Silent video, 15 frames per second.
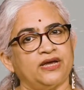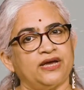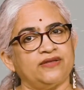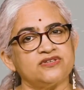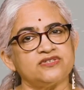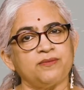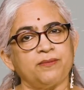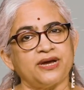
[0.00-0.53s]
and
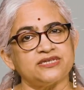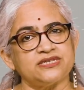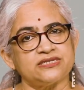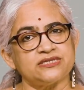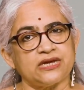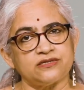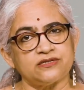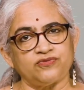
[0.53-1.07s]
the Symbiosis
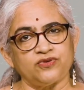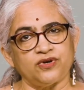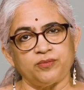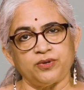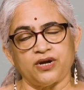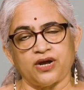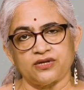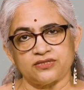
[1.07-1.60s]
Center for
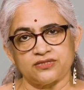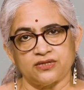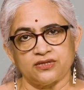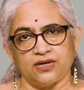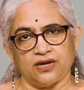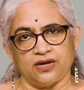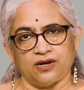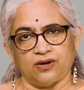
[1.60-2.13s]
Liberal Arts
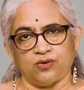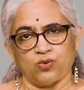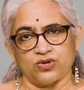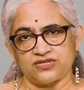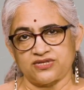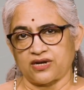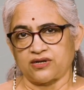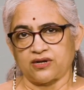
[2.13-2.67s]
uh,
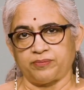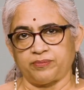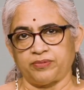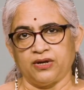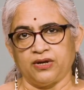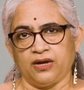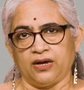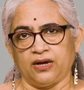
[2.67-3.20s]
was set up.
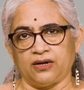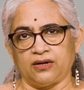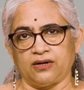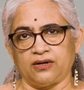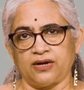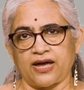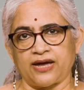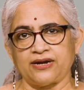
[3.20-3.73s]

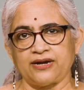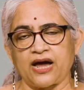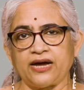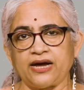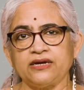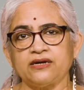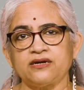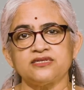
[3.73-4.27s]
Uh, and
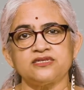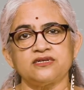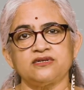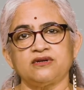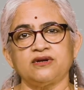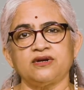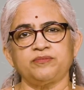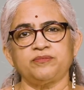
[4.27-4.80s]
I
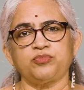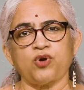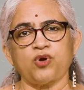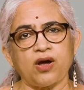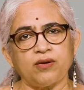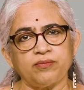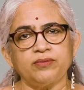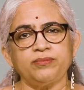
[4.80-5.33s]
consider it
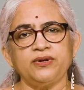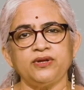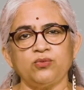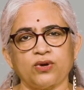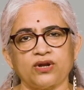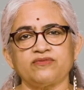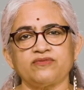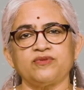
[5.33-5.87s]
probably
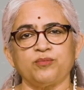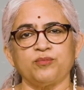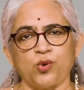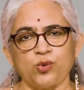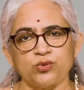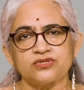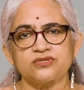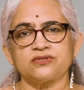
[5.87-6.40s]
one of the
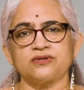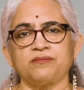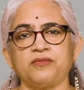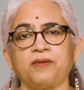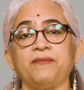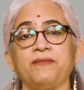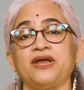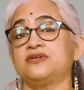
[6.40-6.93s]
most
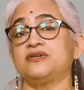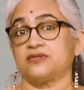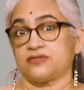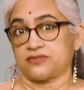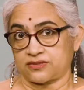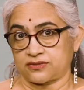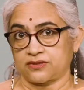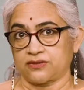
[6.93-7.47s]

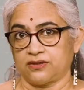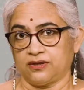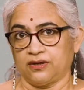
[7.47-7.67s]
momentous